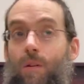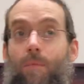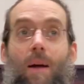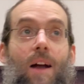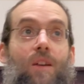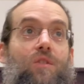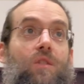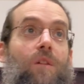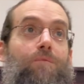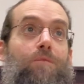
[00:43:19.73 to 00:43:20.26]

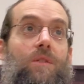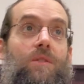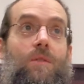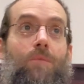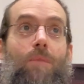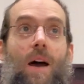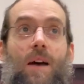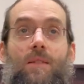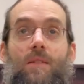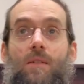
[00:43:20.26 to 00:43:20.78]
Imagine a person
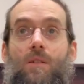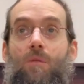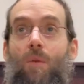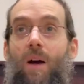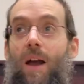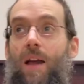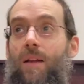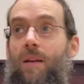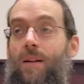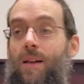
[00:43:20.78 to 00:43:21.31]
passes
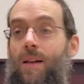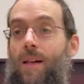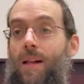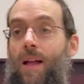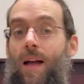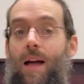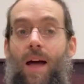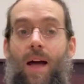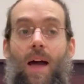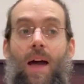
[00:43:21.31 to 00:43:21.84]
away
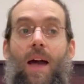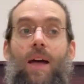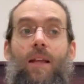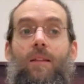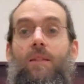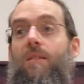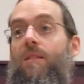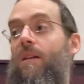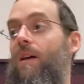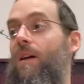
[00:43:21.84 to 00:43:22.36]

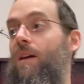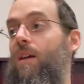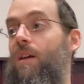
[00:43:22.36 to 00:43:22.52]
and